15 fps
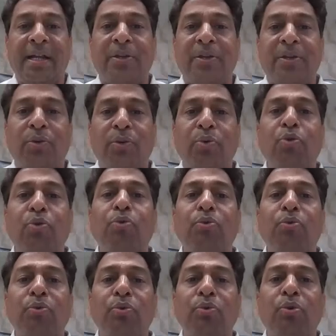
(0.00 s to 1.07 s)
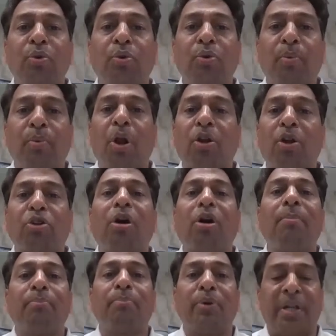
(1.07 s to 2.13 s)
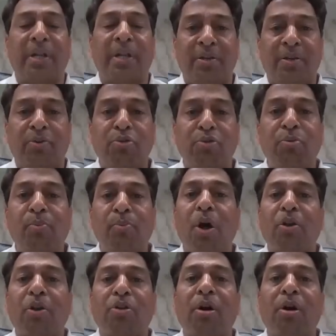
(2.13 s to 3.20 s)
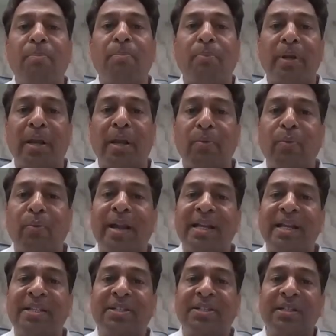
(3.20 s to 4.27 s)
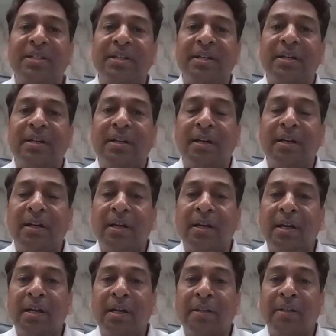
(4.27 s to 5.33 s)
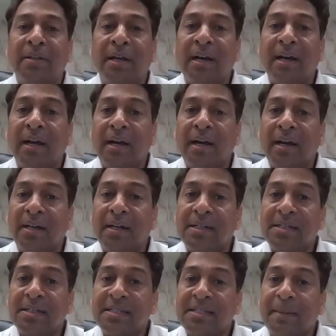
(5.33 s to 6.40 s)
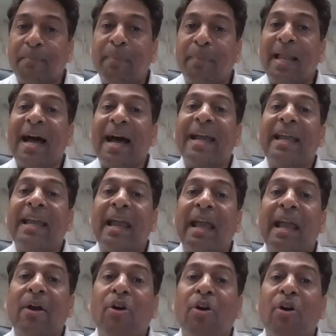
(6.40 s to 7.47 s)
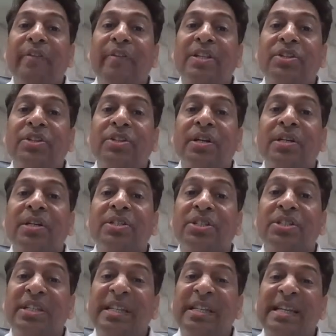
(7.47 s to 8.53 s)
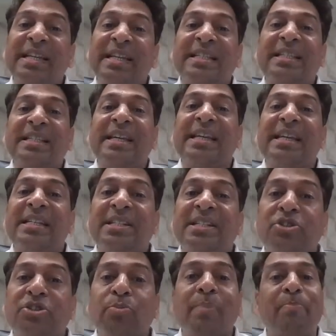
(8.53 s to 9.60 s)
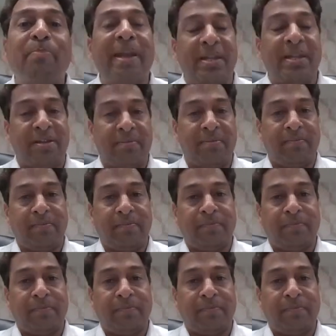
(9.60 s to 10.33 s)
there are two broad components. One is the supply on which GST is to be paid,